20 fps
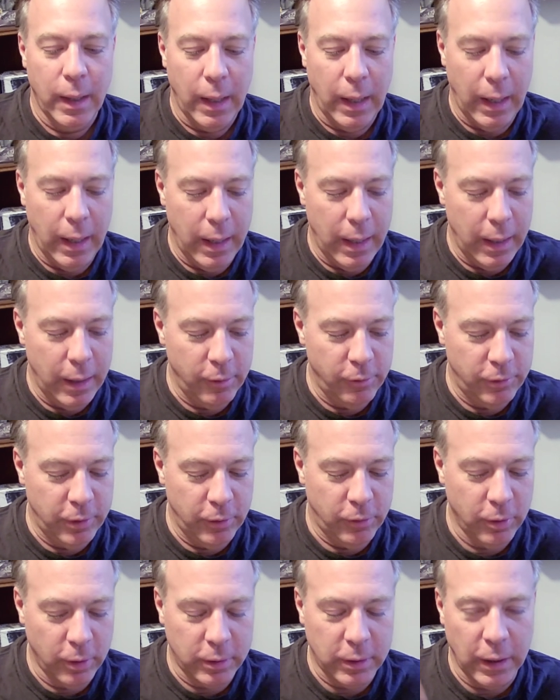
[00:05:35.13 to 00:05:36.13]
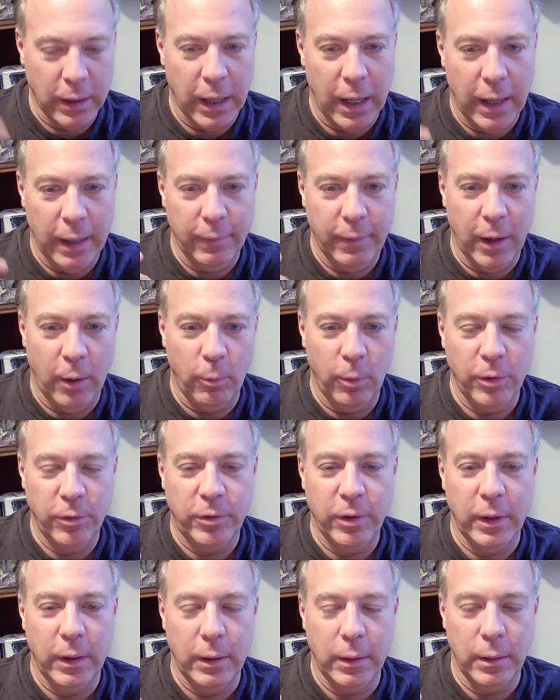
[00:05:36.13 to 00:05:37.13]
And she took the guy that was
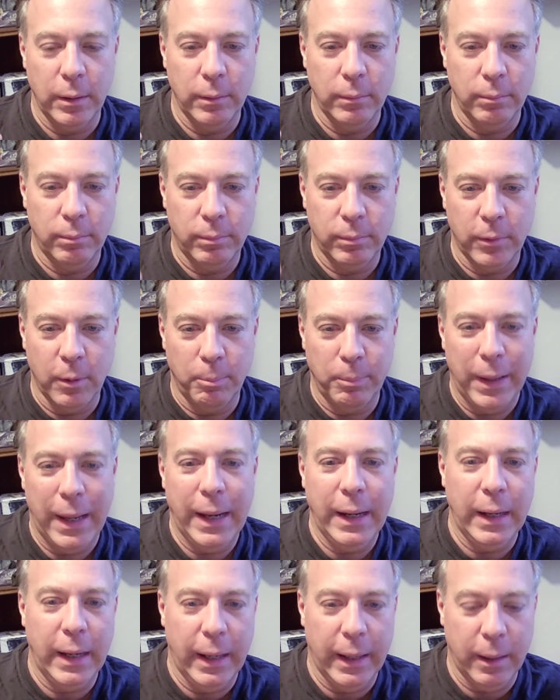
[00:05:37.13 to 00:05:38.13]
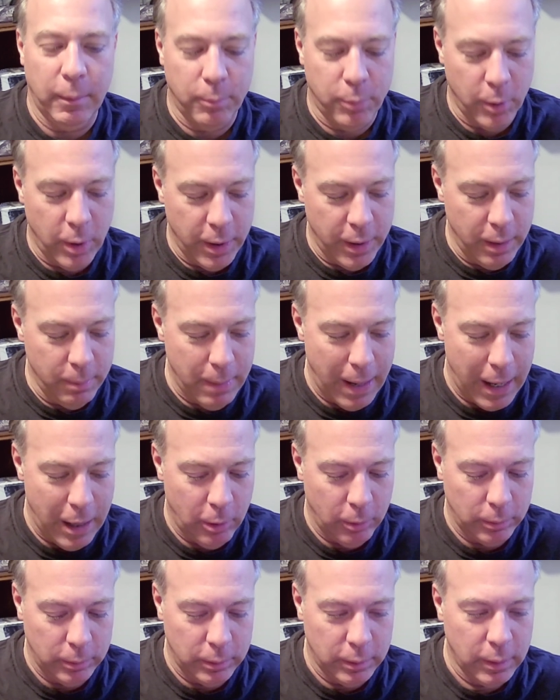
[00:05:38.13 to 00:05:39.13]
in the painting and brought him
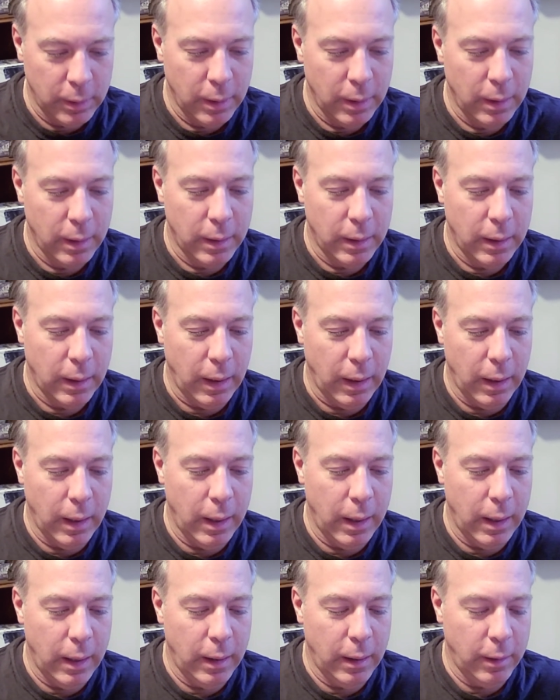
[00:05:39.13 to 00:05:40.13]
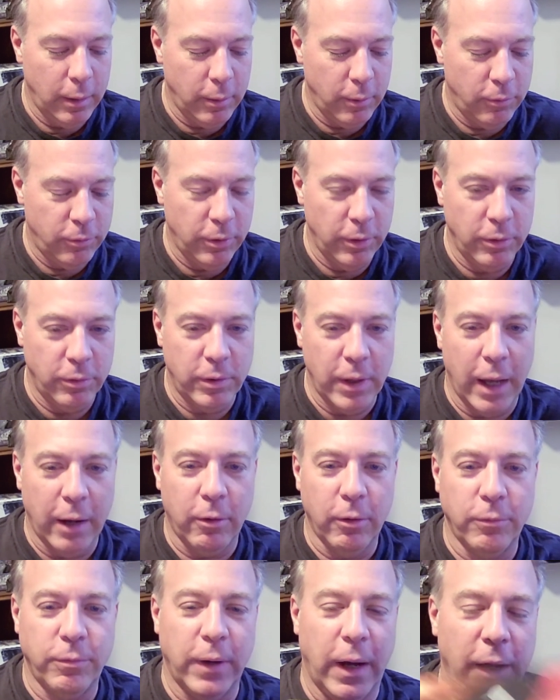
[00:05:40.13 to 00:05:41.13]
out, and she
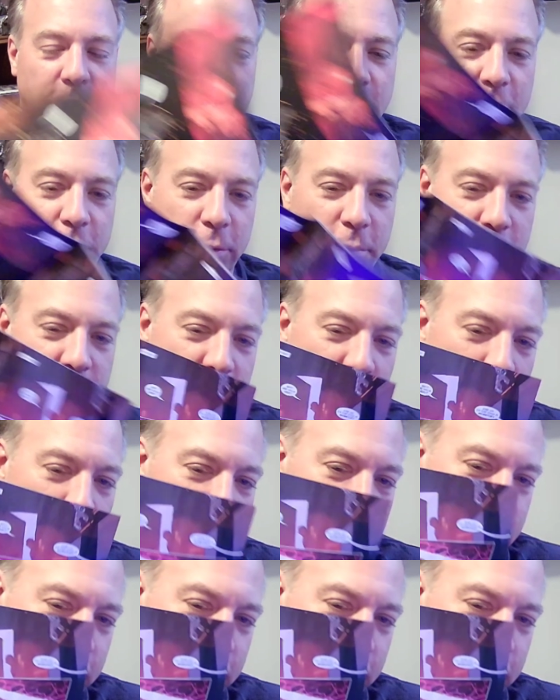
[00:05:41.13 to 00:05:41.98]
sacrifices herself,